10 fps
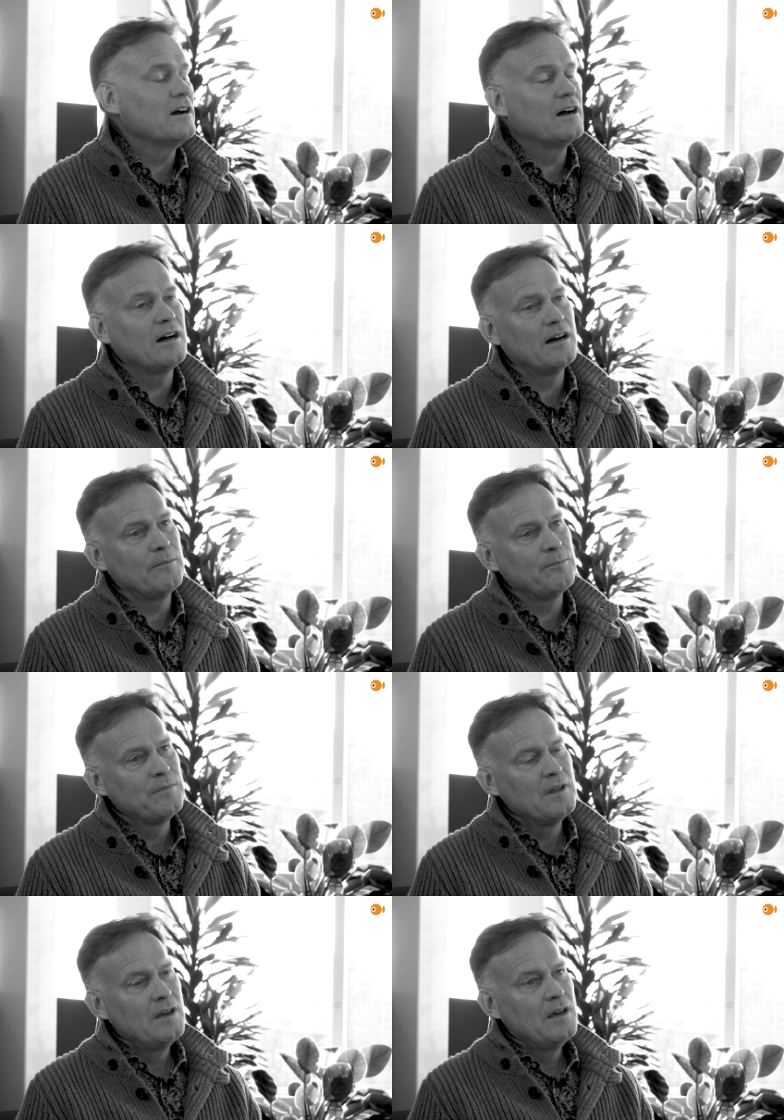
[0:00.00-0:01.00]
Um,
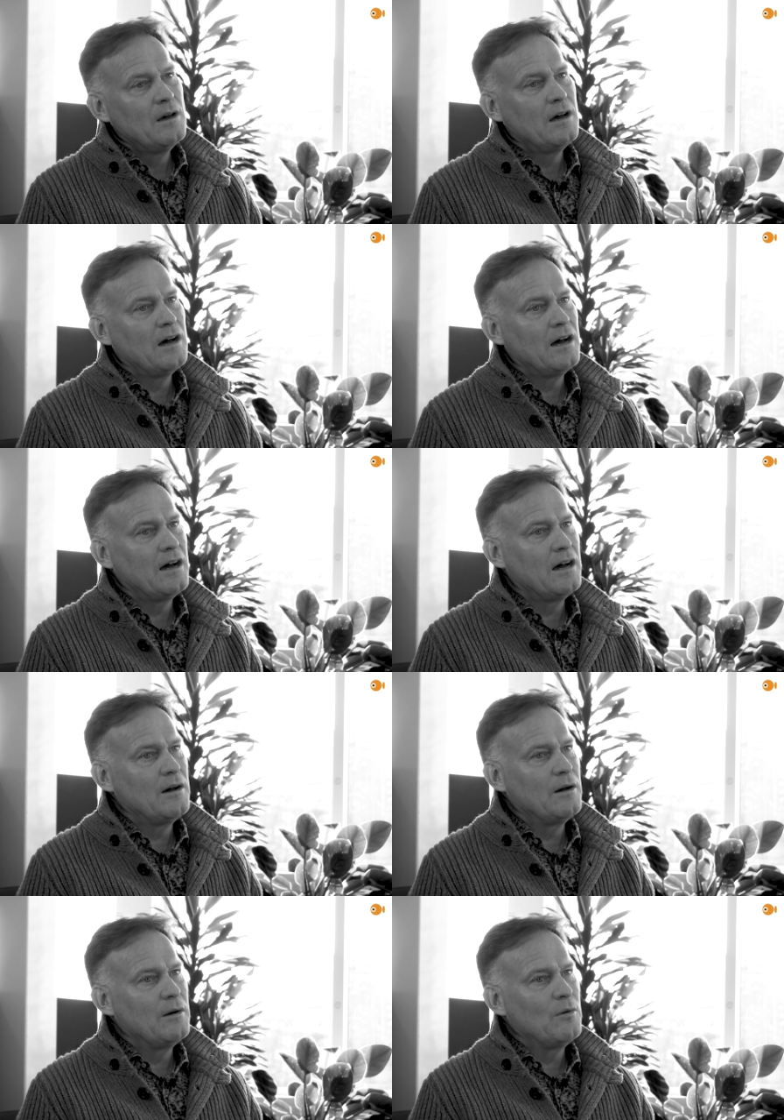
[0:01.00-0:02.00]

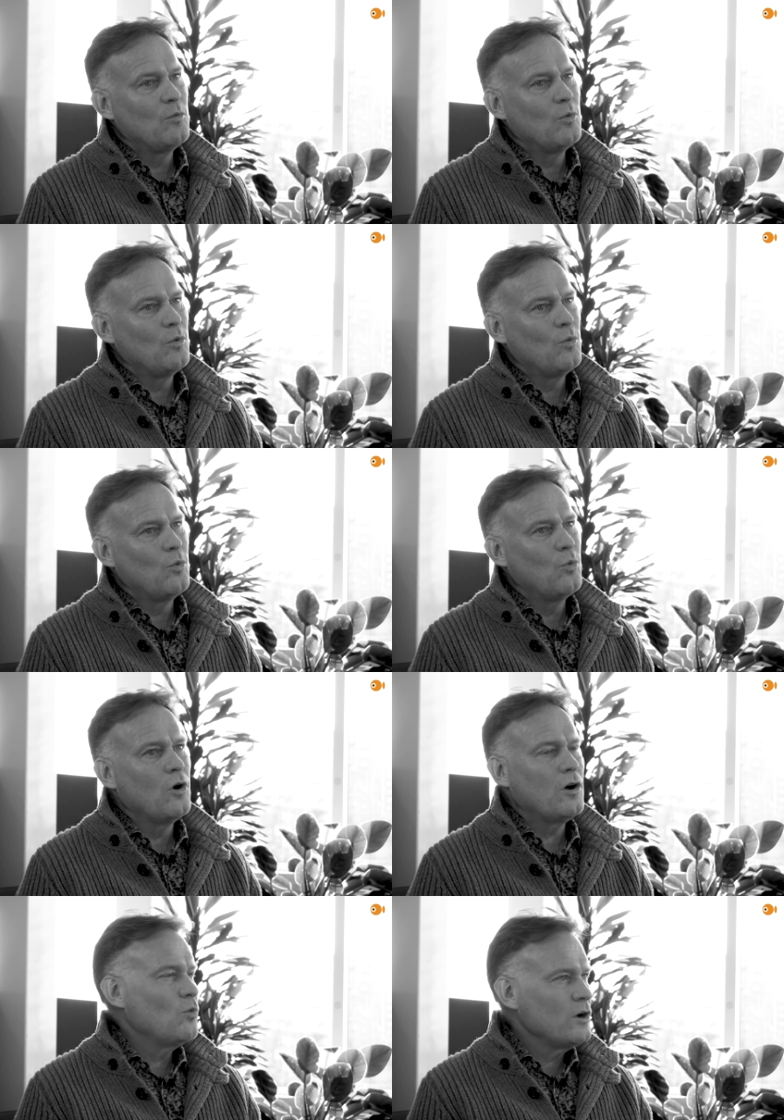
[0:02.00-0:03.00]
uh,
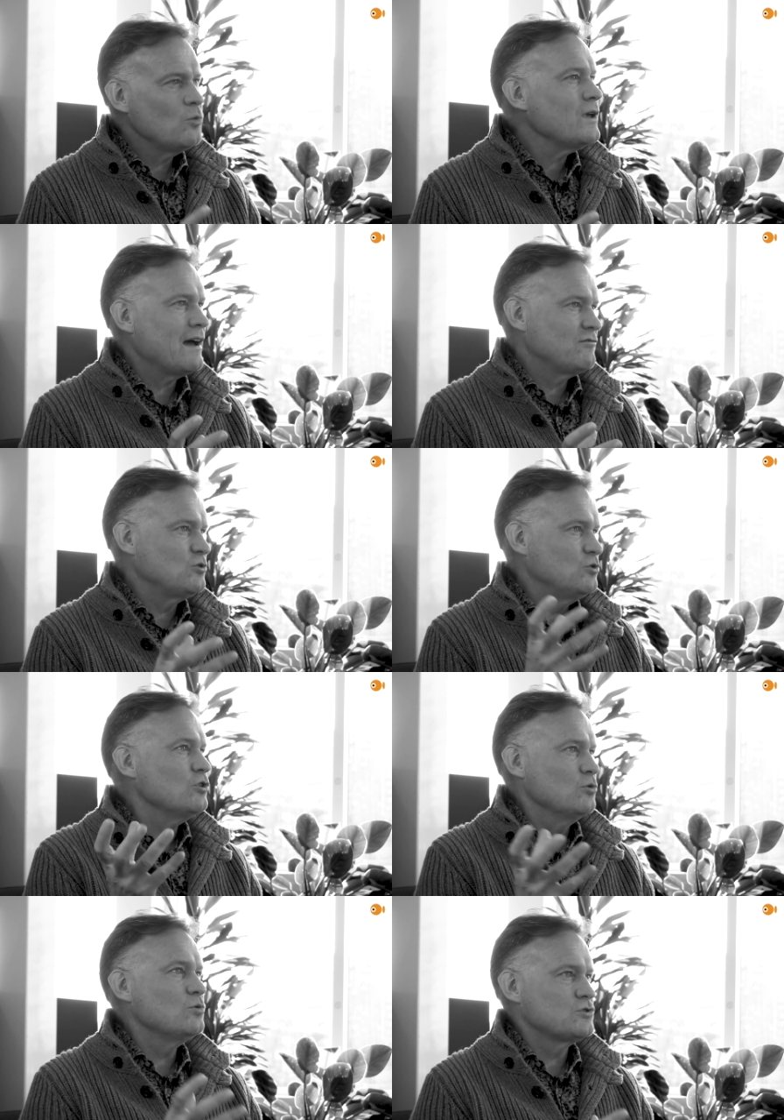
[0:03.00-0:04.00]
what what do we have to
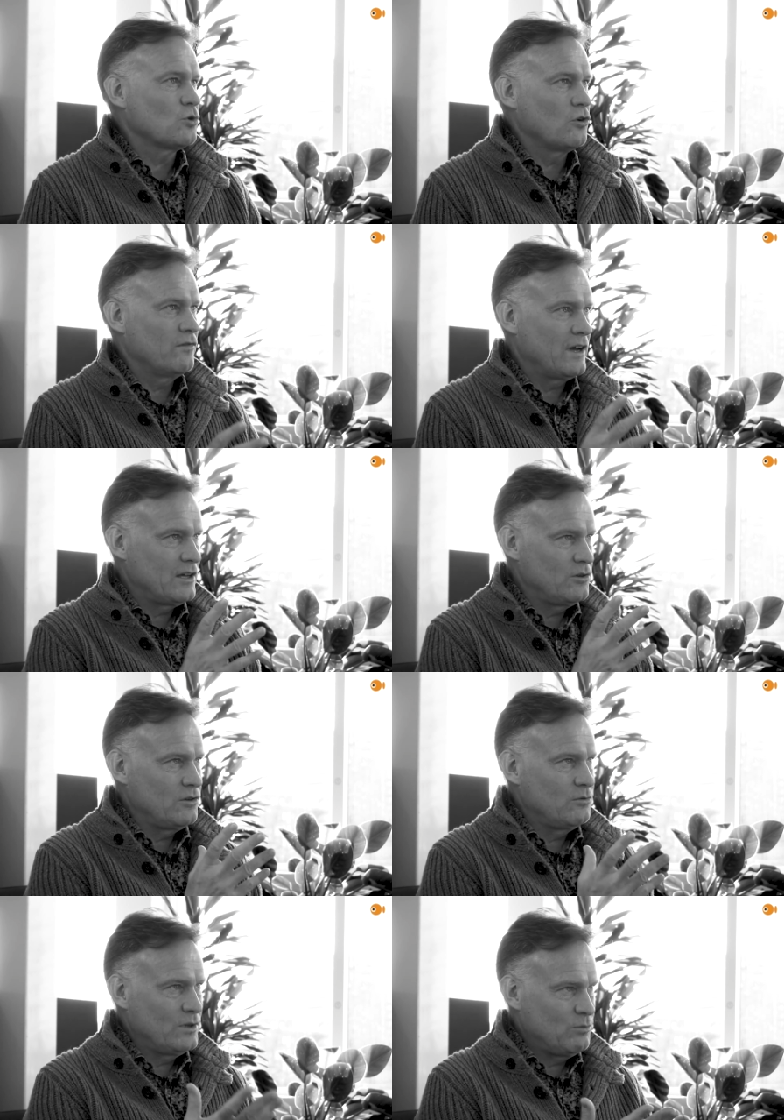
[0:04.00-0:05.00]
do? Sort of, uh,
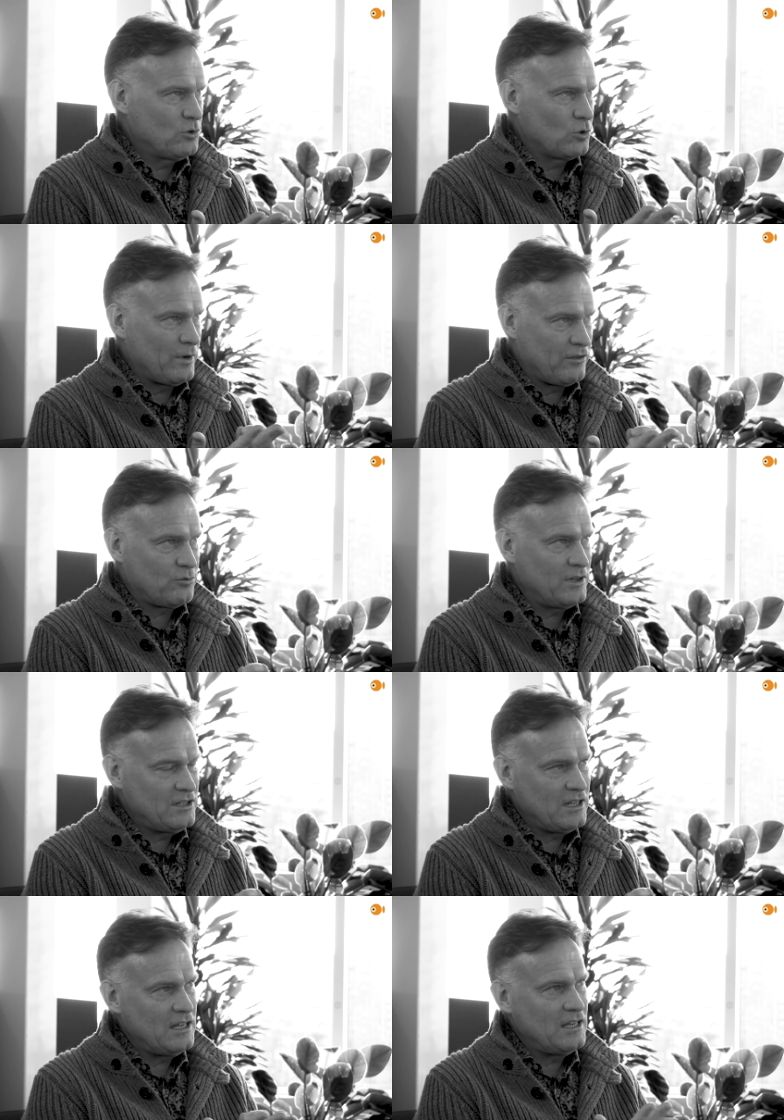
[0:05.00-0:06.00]
we, we talked about
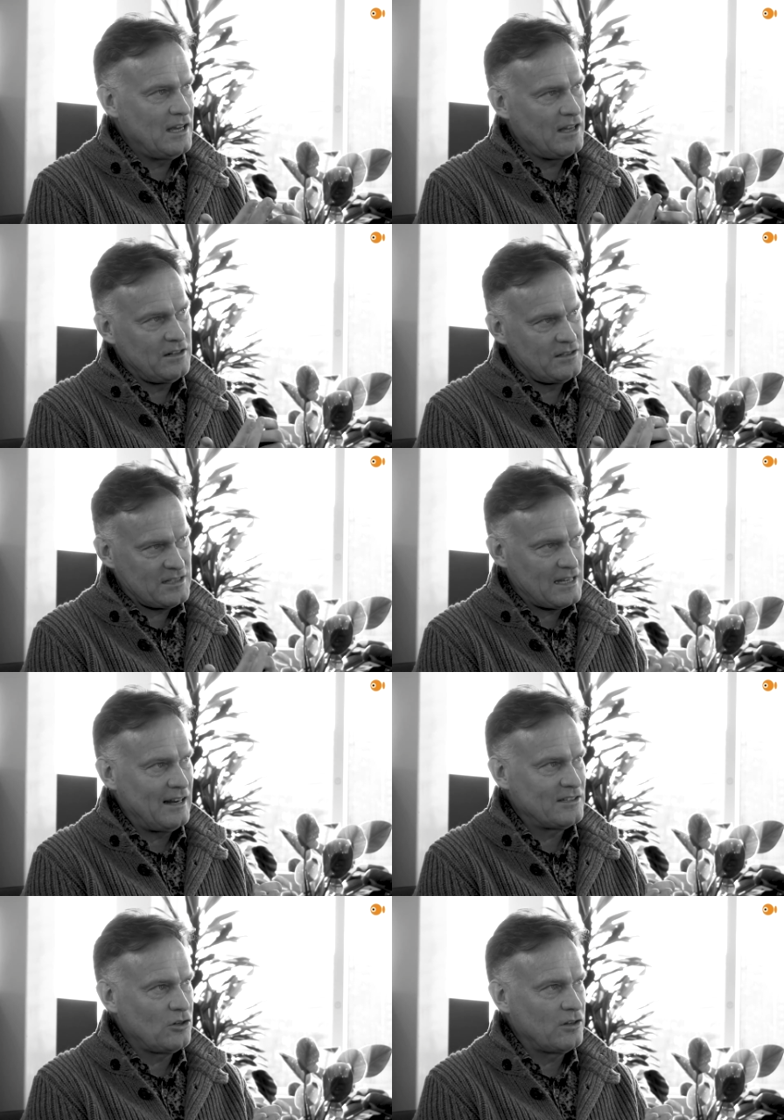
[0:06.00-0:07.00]
3D and
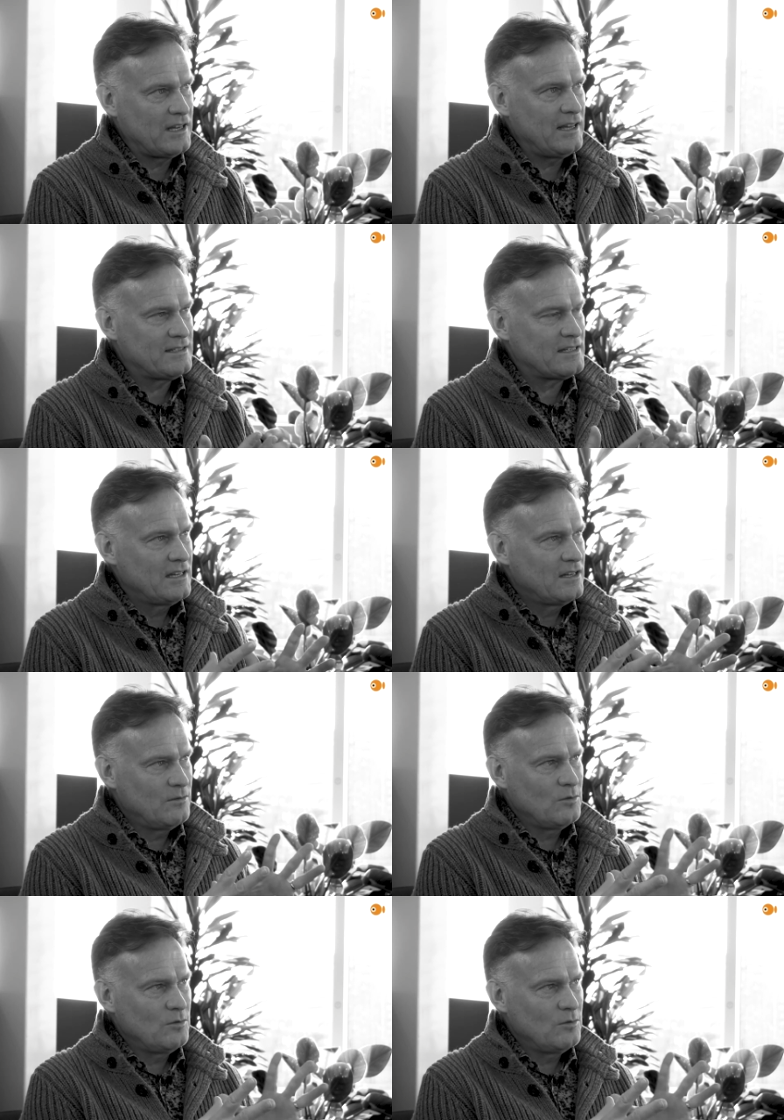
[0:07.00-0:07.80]
skeleton. Is mm.